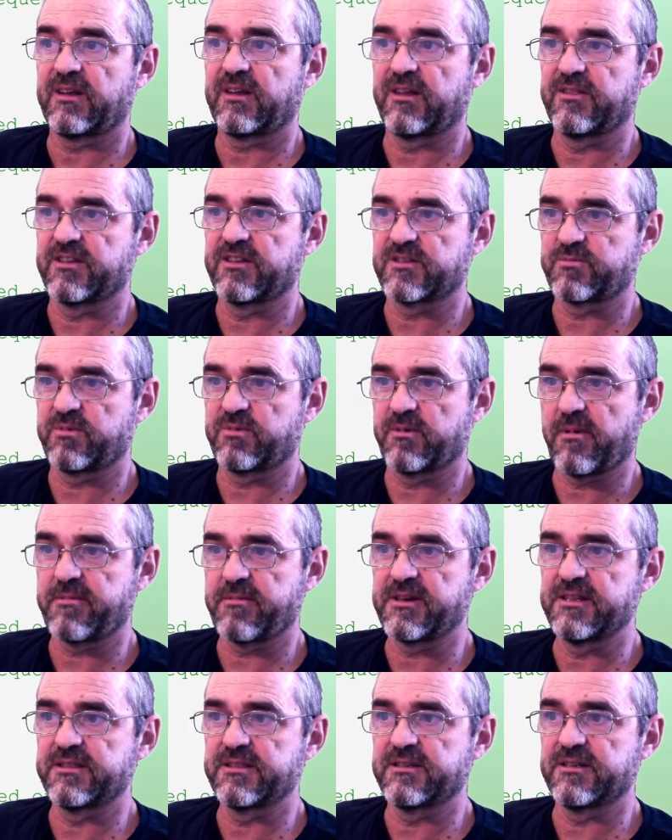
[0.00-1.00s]
and this
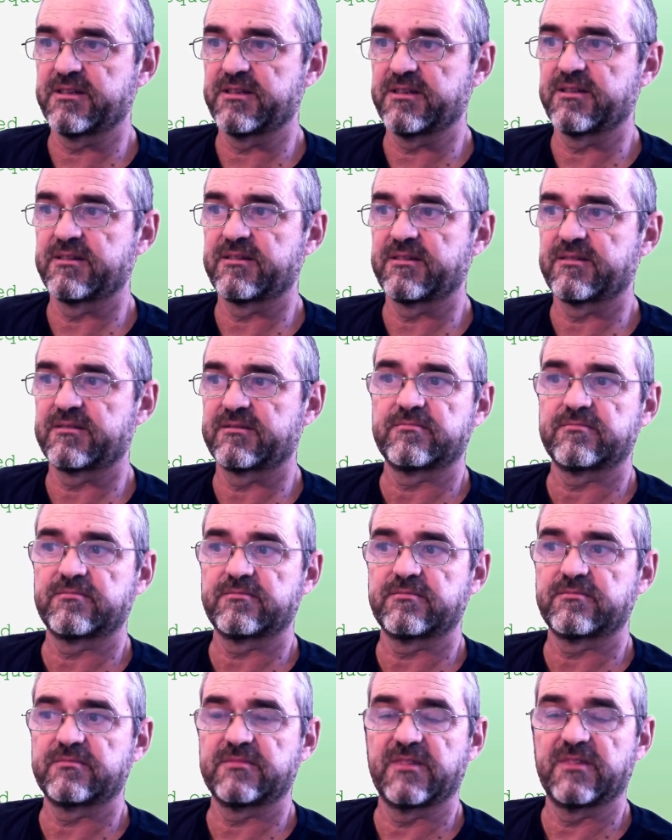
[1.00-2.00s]
probability,
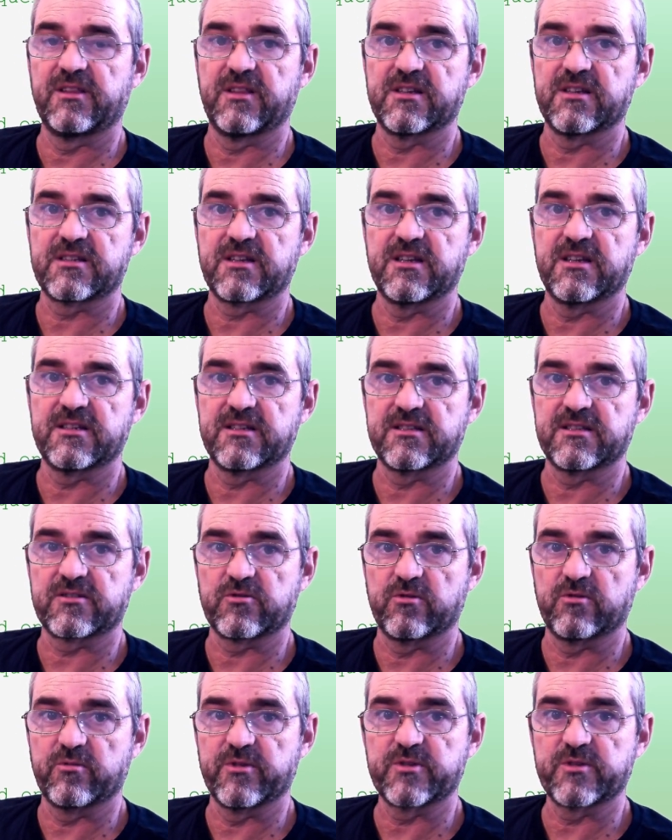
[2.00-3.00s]
in this case
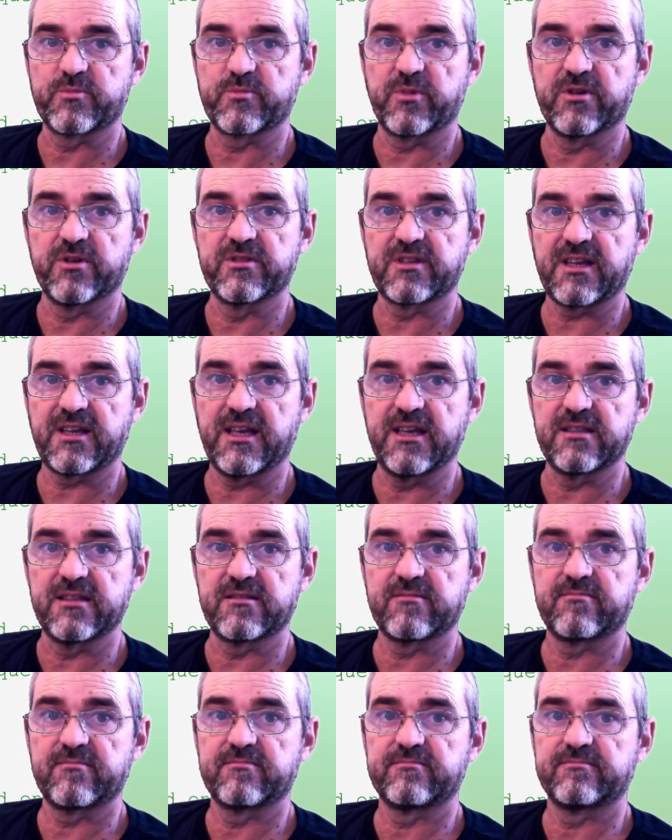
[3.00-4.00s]
it's always 0.8,